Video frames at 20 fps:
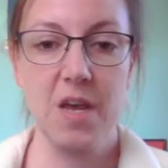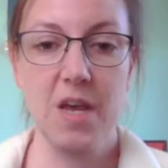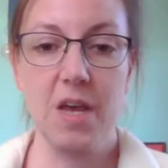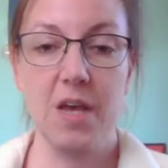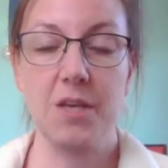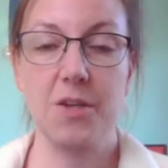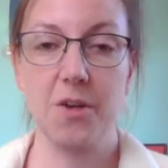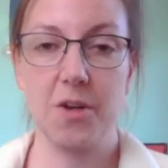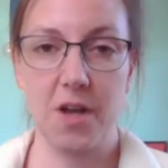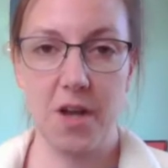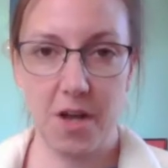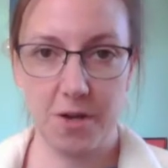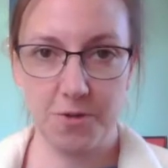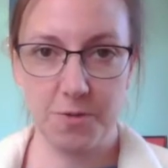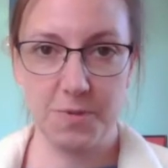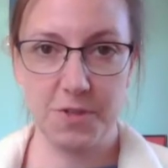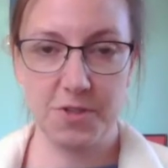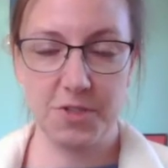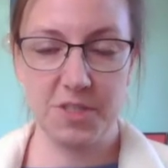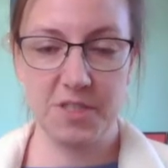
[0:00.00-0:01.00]
Your
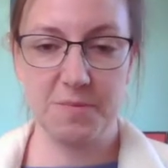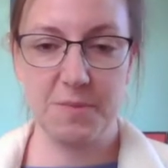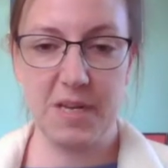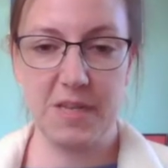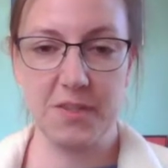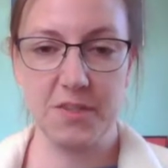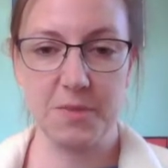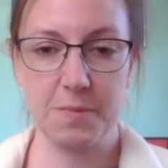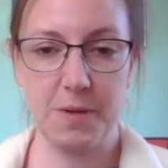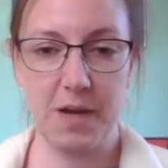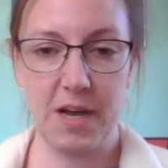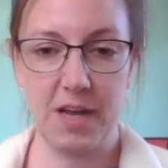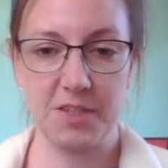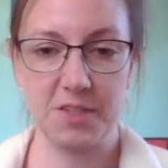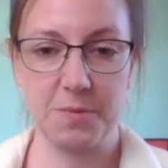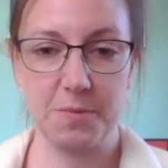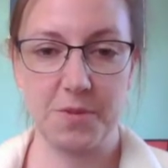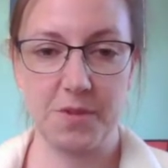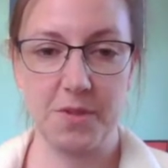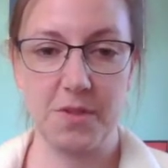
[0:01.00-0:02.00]
contributions made this
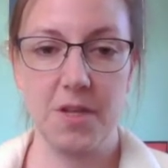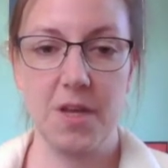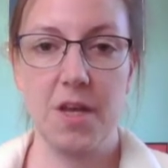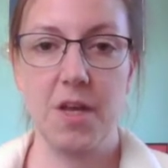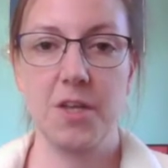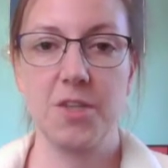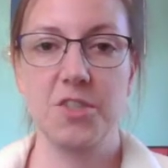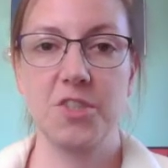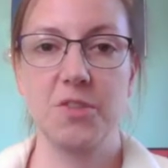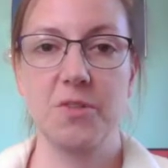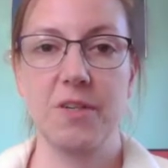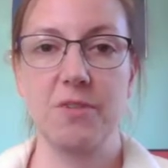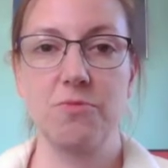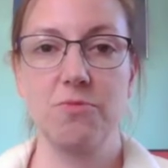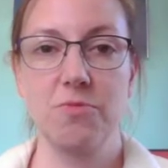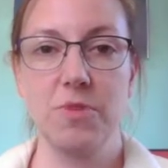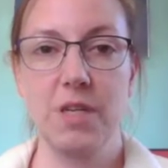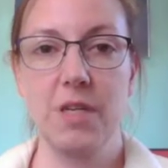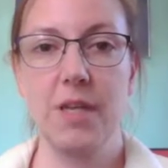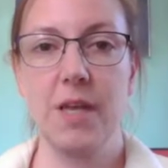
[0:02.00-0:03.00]
possible, so I
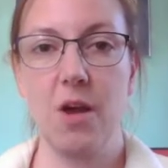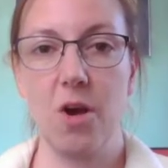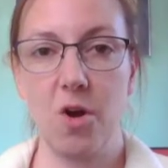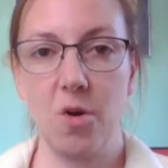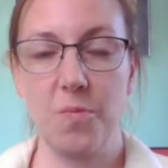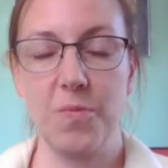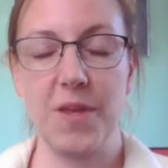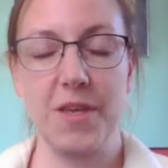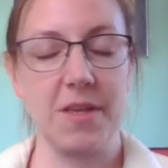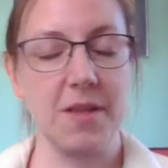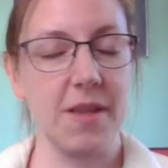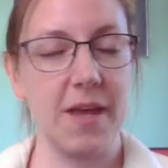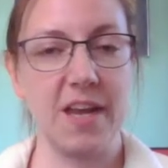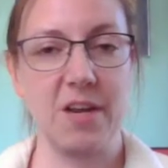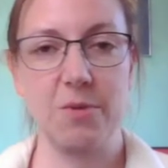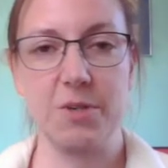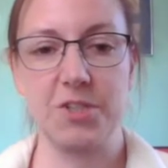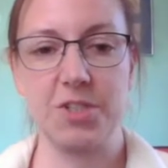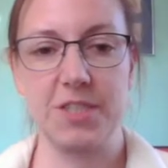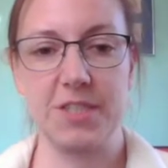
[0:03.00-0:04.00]
really hope that you like
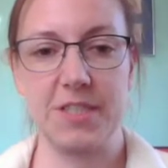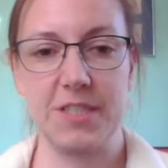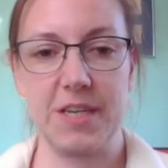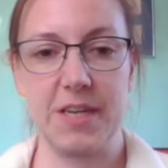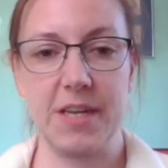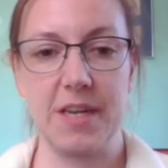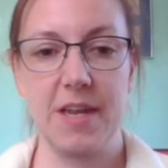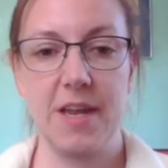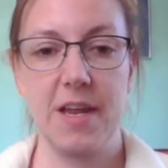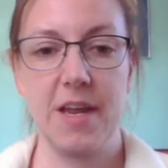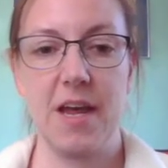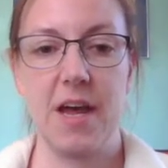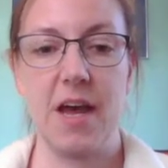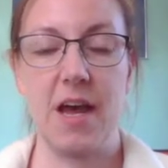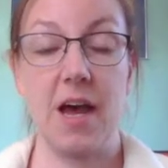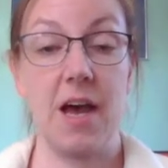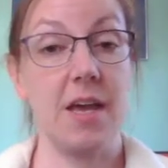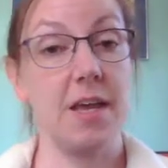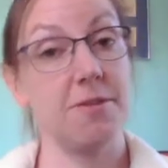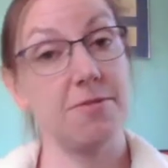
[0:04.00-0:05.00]
what you see.
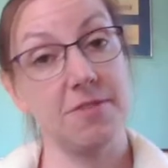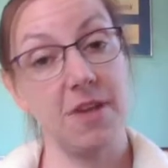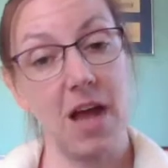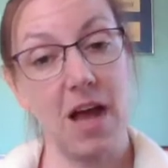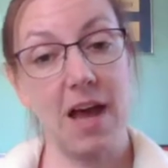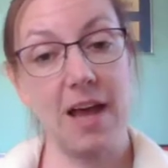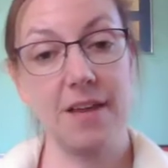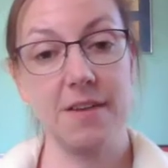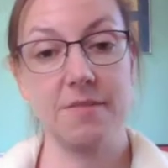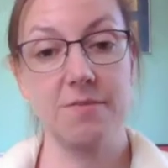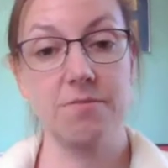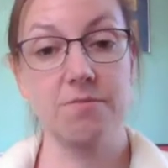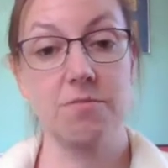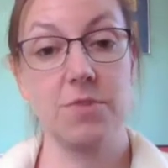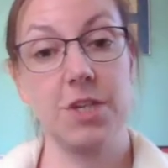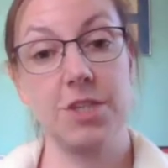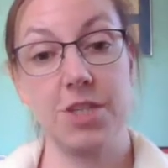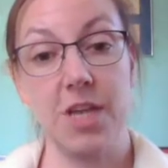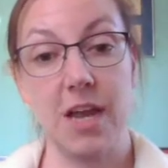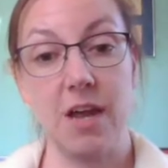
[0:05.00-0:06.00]
If not,
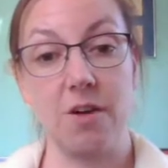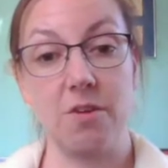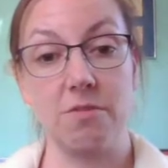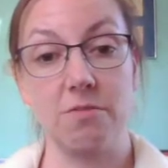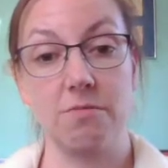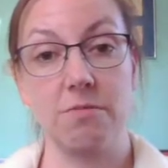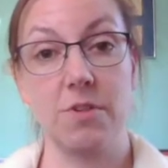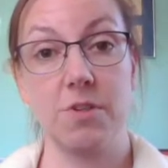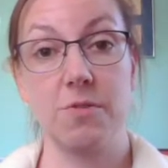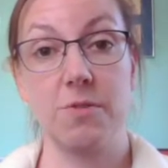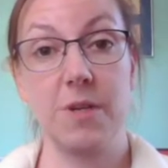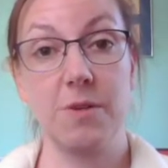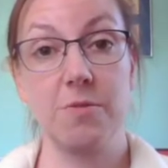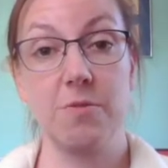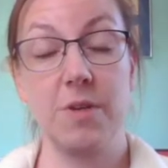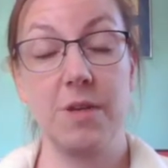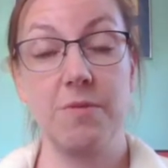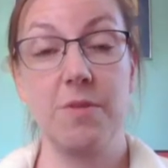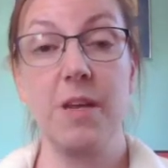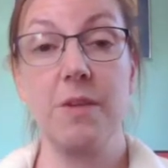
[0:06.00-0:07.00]
reach out. You know,
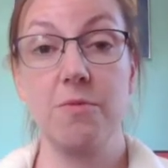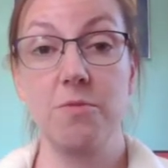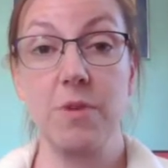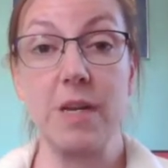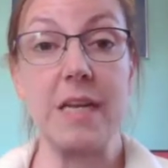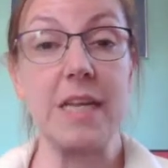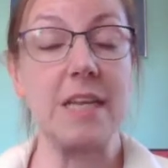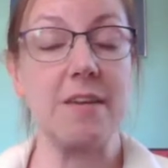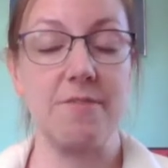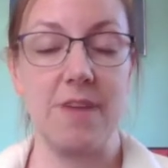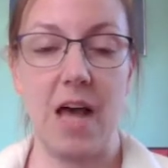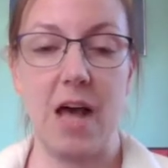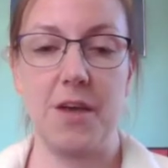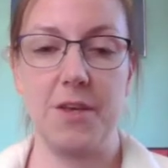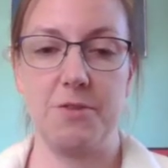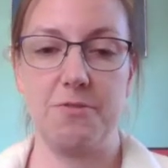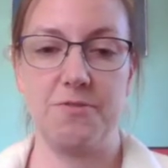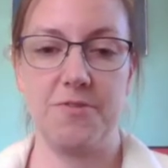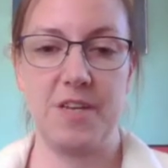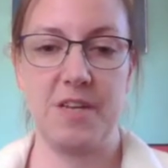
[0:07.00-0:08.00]
we really
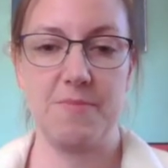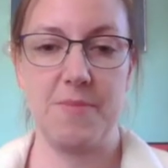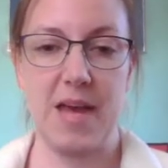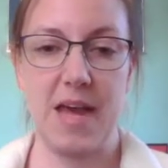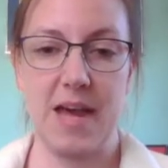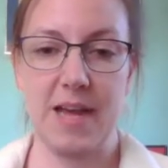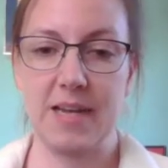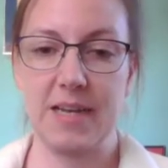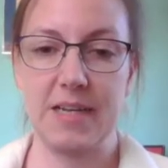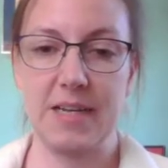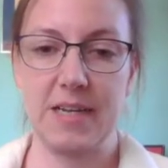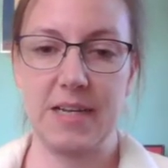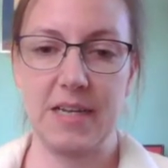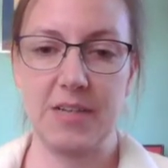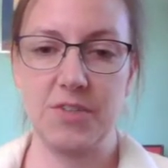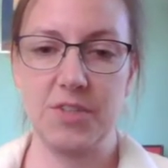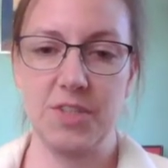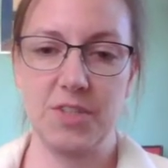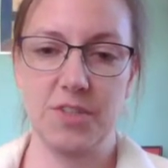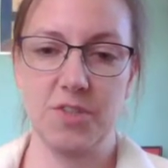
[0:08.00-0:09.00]
value feedback.
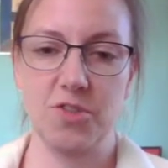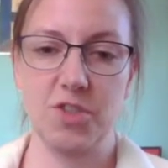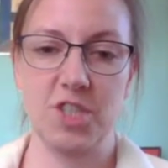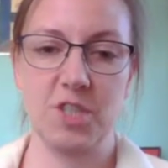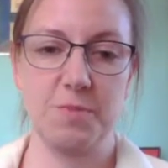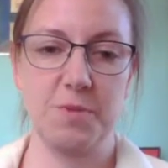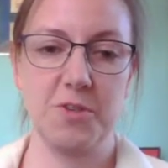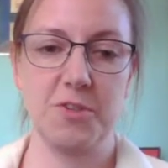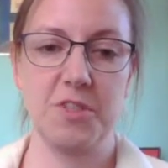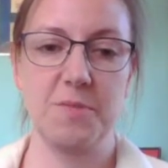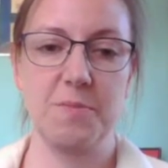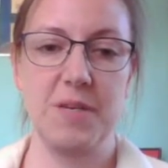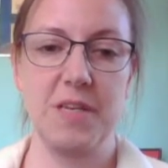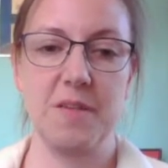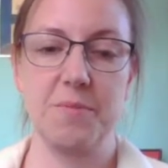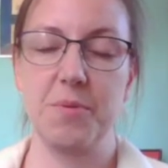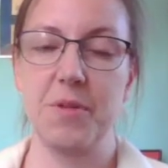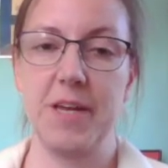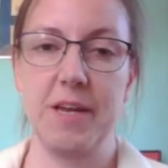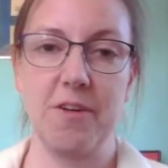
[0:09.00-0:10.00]
This isn't just supposed to be the
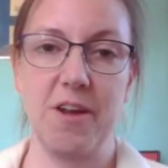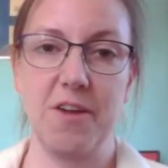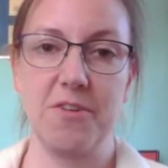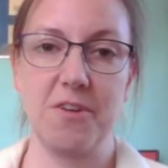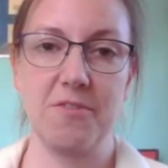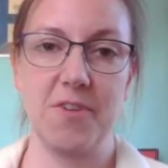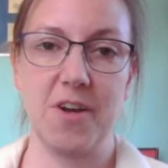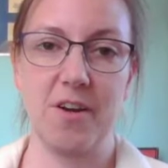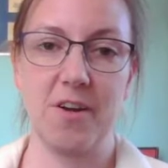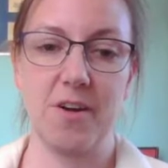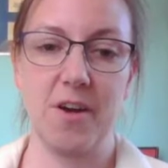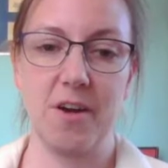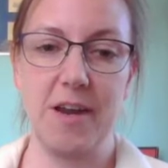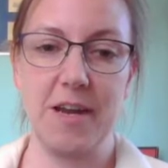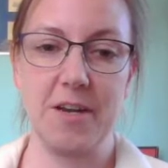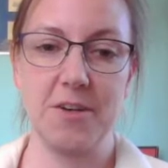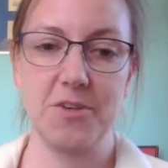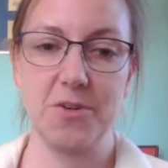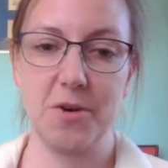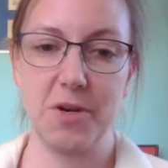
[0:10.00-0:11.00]
playground of our
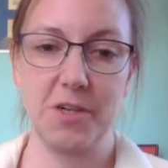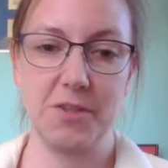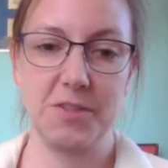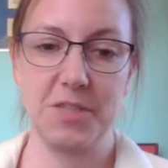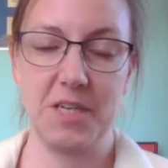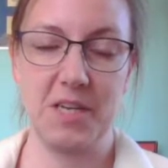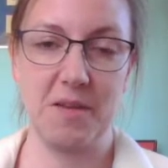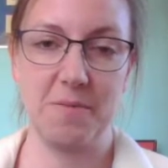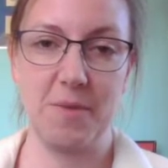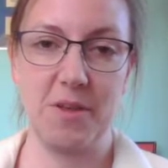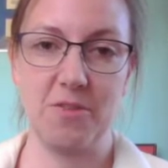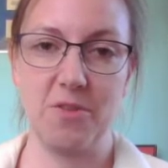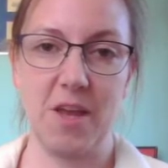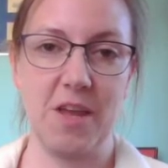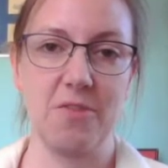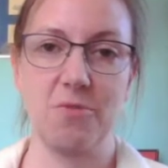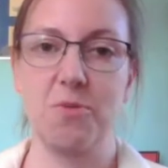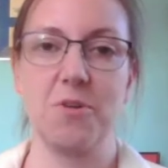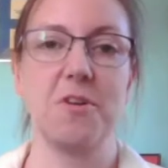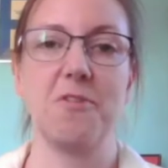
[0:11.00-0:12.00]
editorial team,
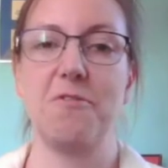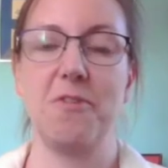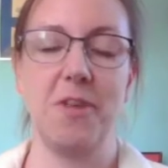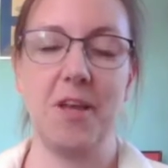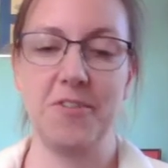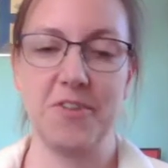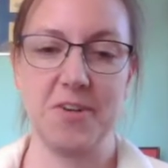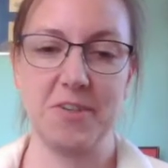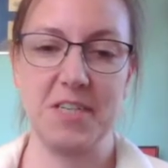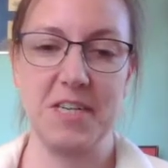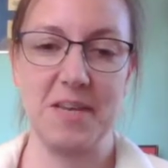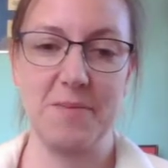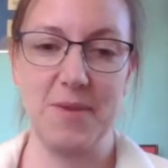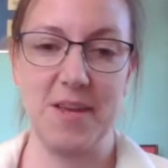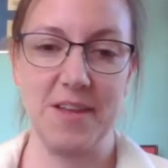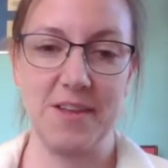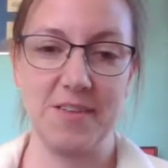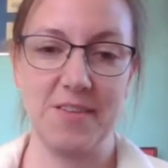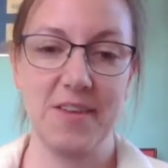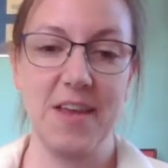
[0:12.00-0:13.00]
as wonderful as our team
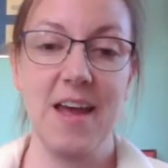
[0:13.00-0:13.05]
is.